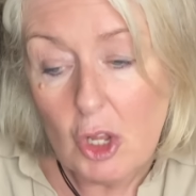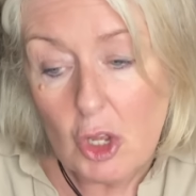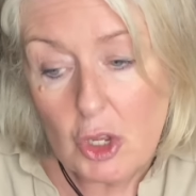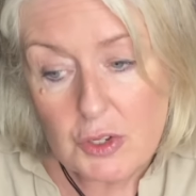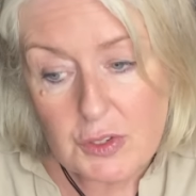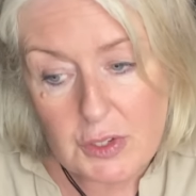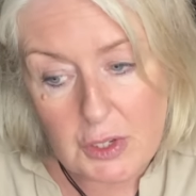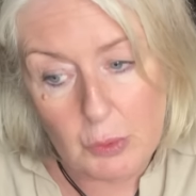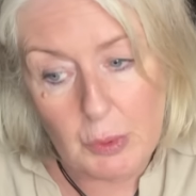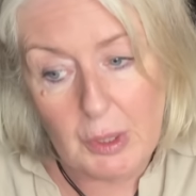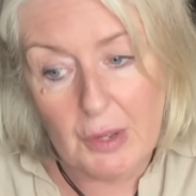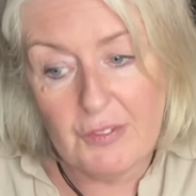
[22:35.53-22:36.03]

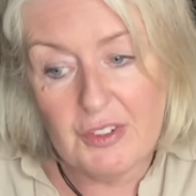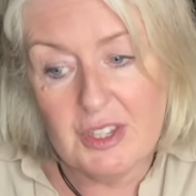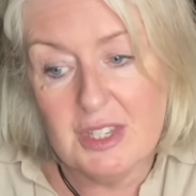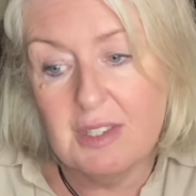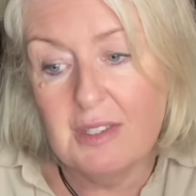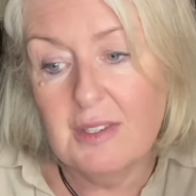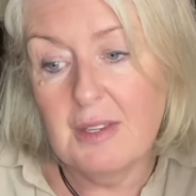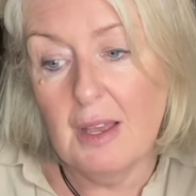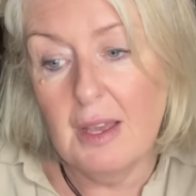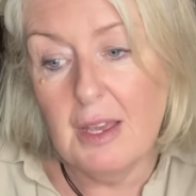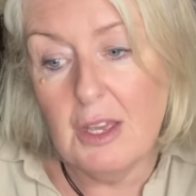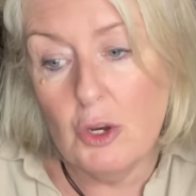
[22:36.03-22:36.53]
So if it's,
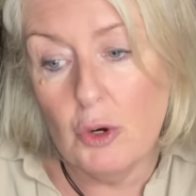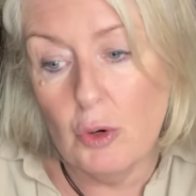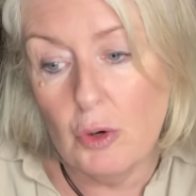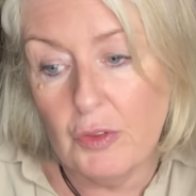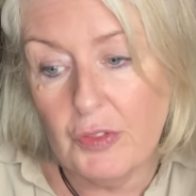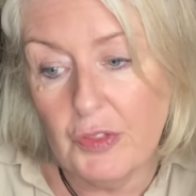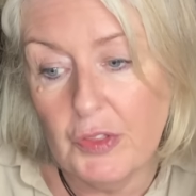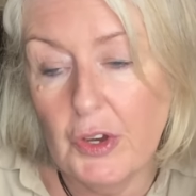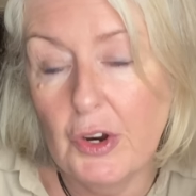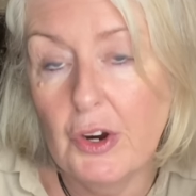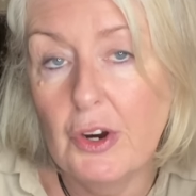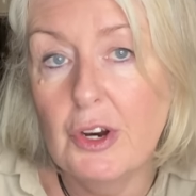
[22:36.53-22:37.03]
say, your
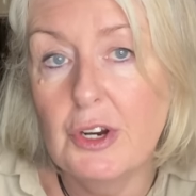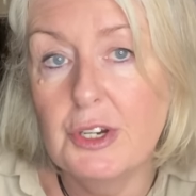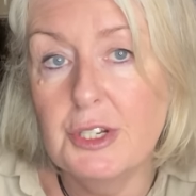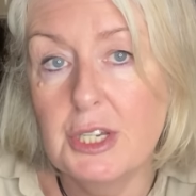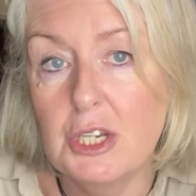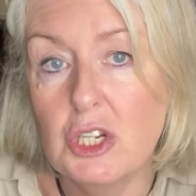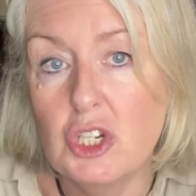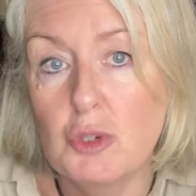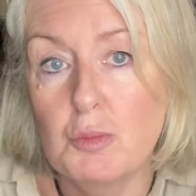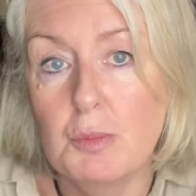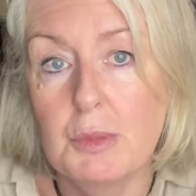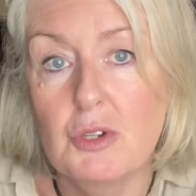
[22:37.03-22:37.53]
third
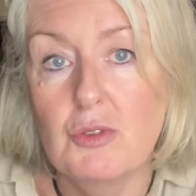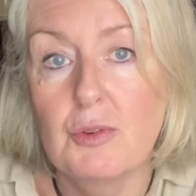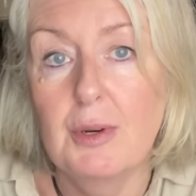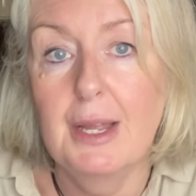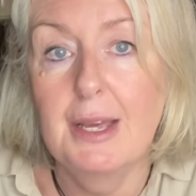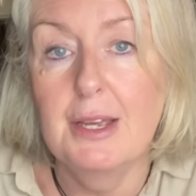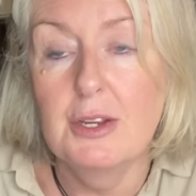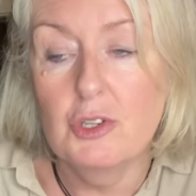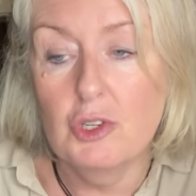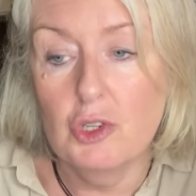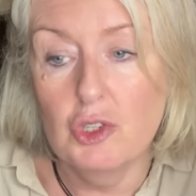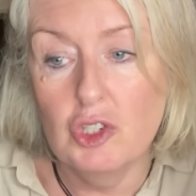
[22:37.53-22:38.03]
intimate
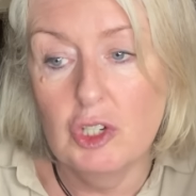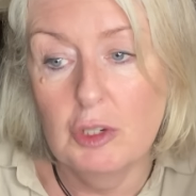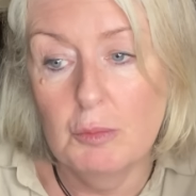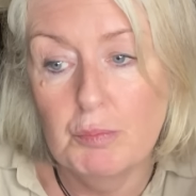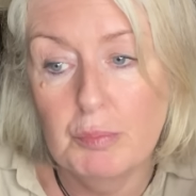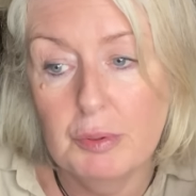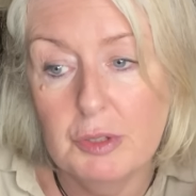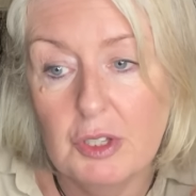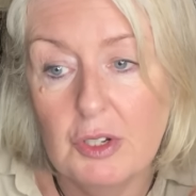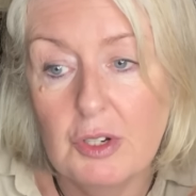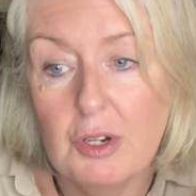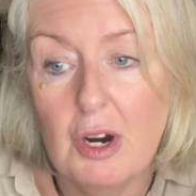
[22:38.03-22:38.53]
relationship
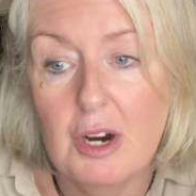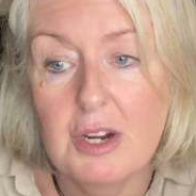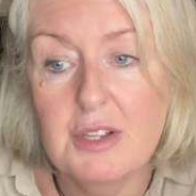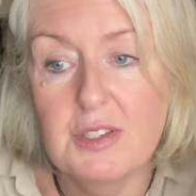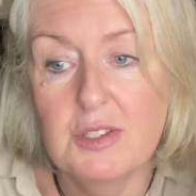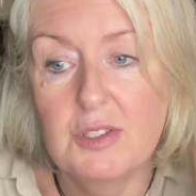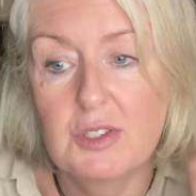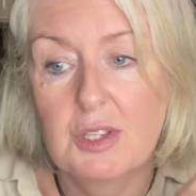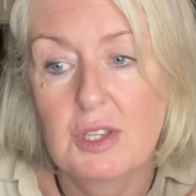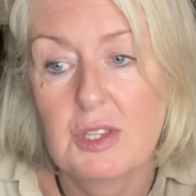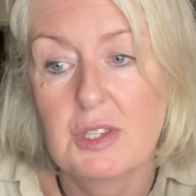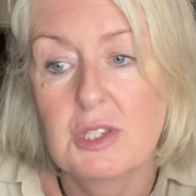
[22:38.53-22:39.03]
with the
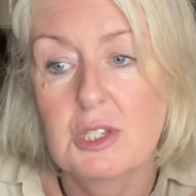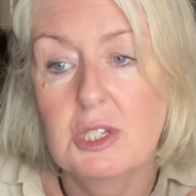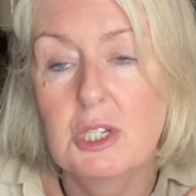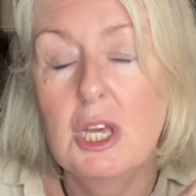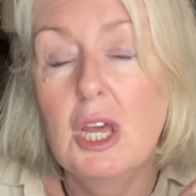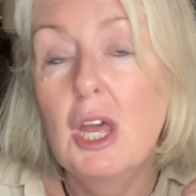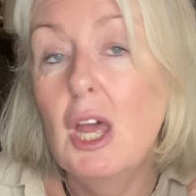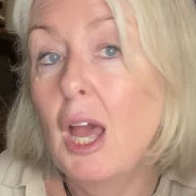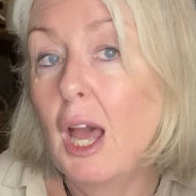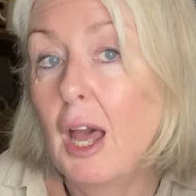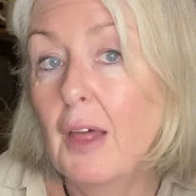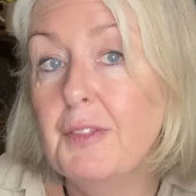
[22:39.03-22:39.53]
narcissist,
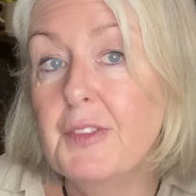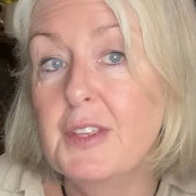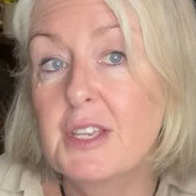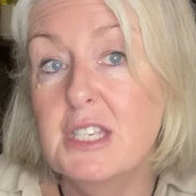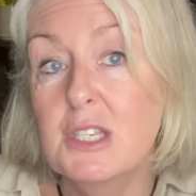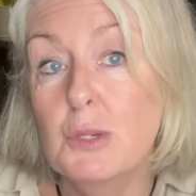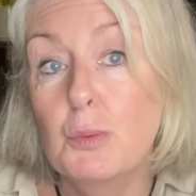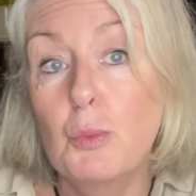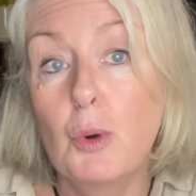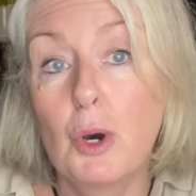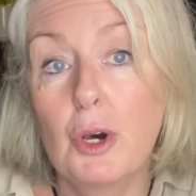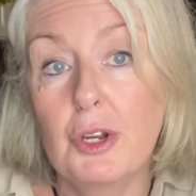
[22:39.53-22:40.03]
and
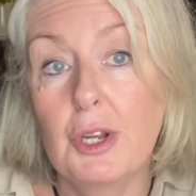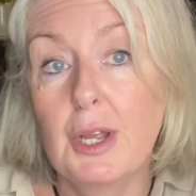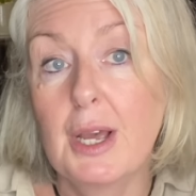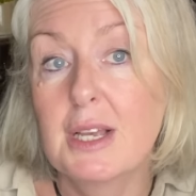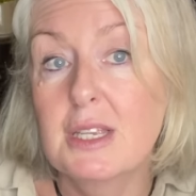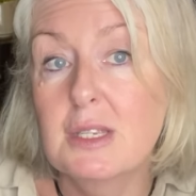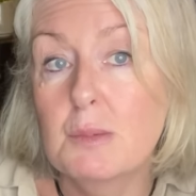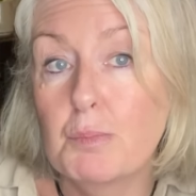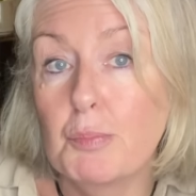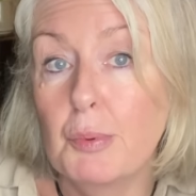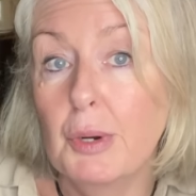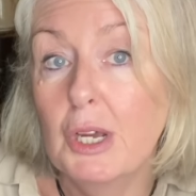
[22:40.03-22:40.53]
this one
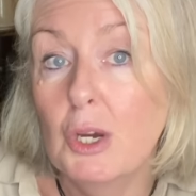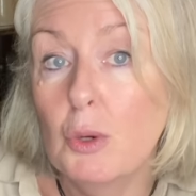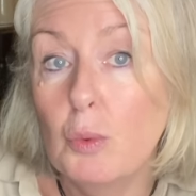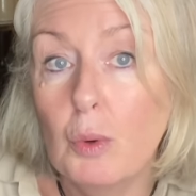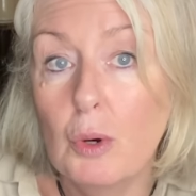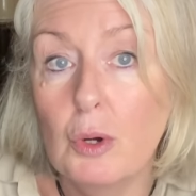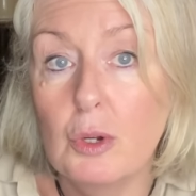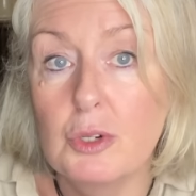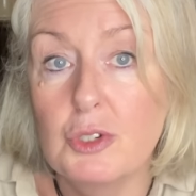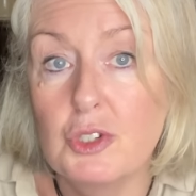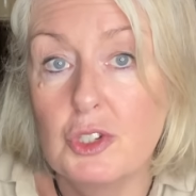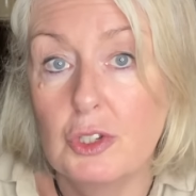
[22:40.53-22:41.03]
has brick
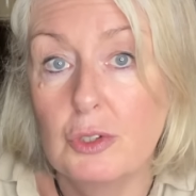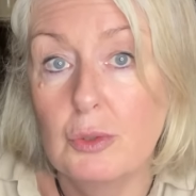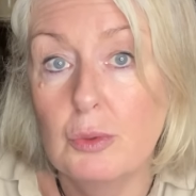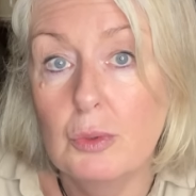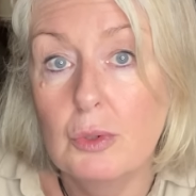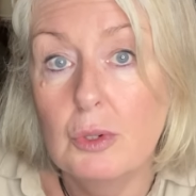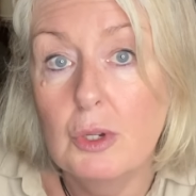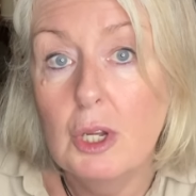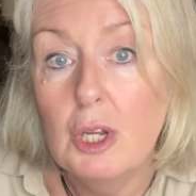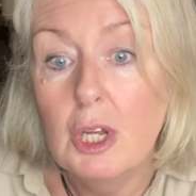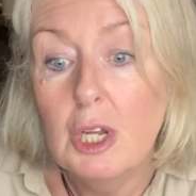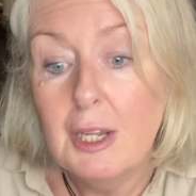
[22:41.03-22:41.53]
walled you,
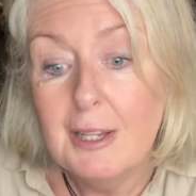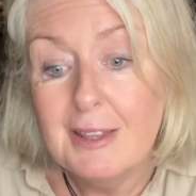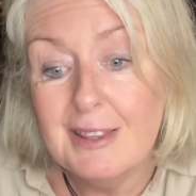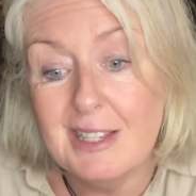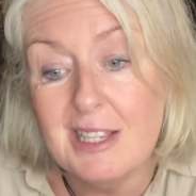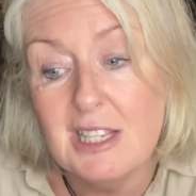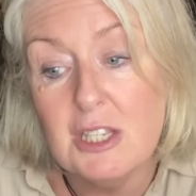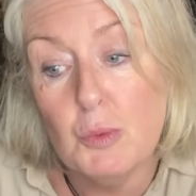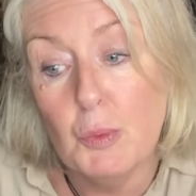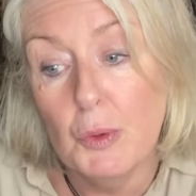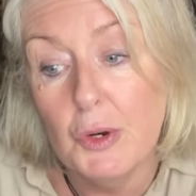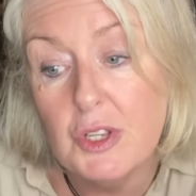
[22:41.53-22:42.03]

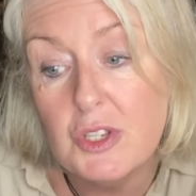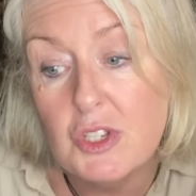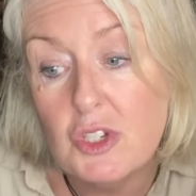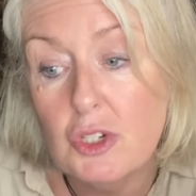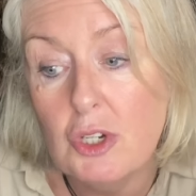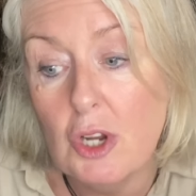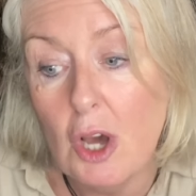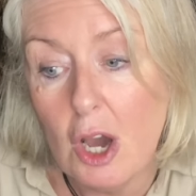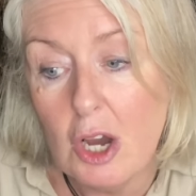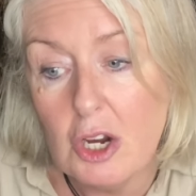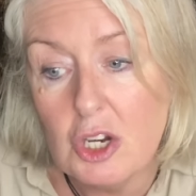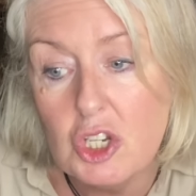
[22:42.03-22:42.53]
this one has
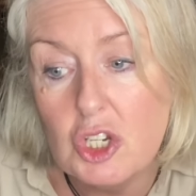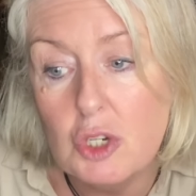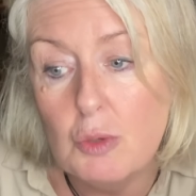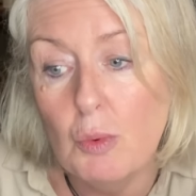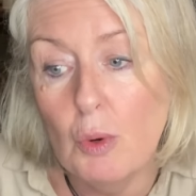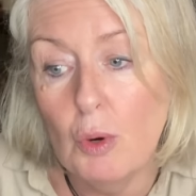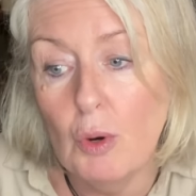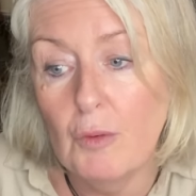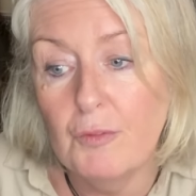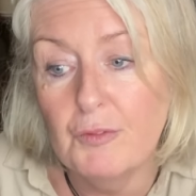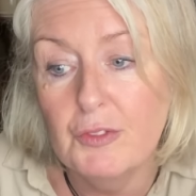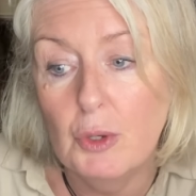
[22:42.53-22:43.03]
knocked you
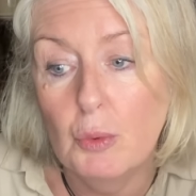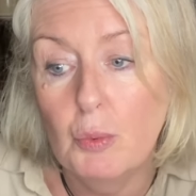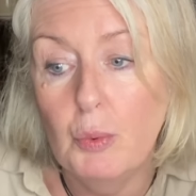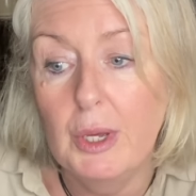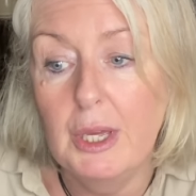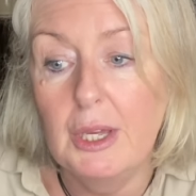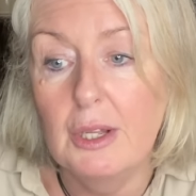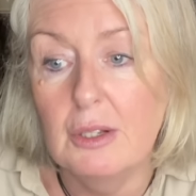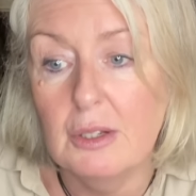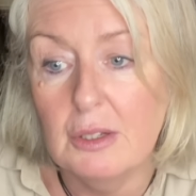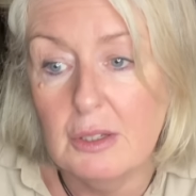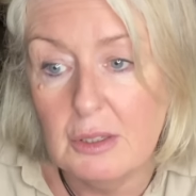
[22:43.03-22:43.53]
off the
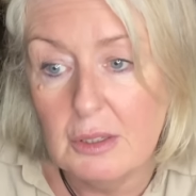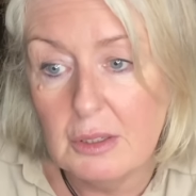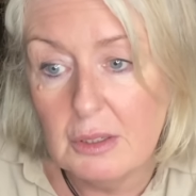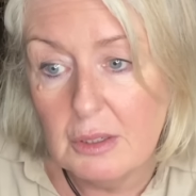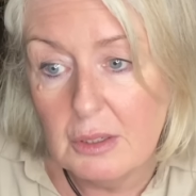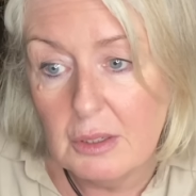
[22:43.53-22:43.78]
wheel,